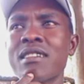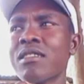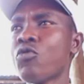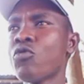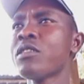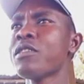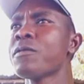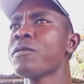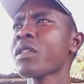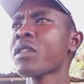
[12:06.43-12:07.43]
good
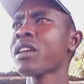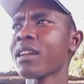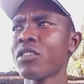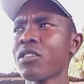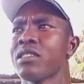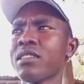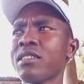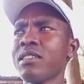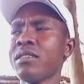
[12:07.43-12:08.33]
record. Yeah.